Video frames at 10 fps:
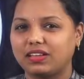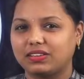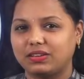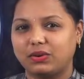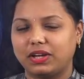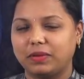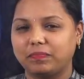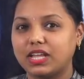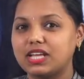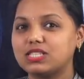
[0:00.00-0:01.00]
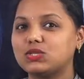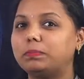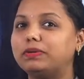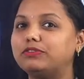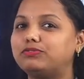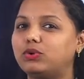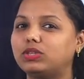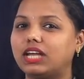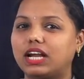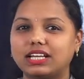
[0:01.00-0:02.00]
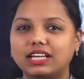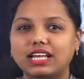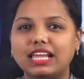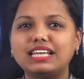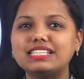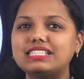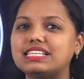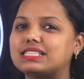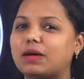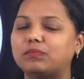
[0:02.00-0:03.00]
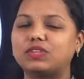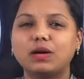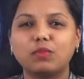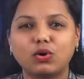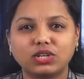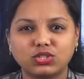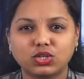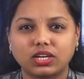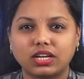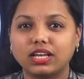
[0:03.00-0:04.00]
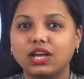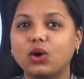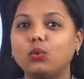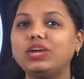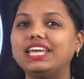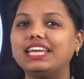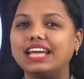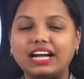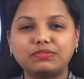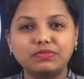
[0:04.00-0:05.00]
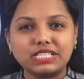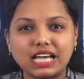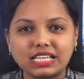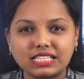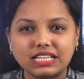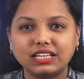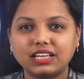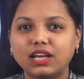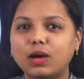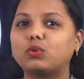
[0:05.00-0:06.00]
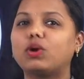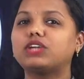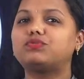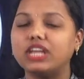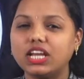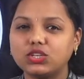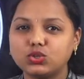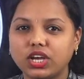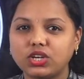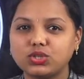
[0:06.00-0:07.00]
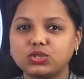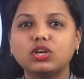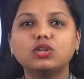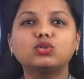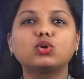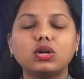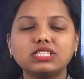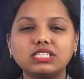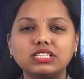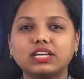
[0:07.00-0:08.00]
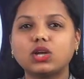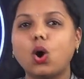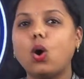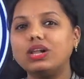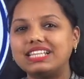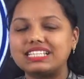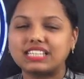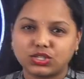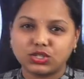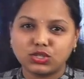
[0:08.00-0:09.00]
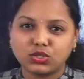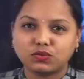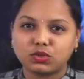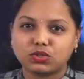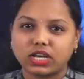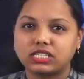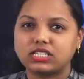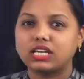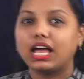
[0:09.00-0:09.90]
Okay, so before that, let us say something about our channel. We at Vista's Learning provide free education to concentrate all the sections of society.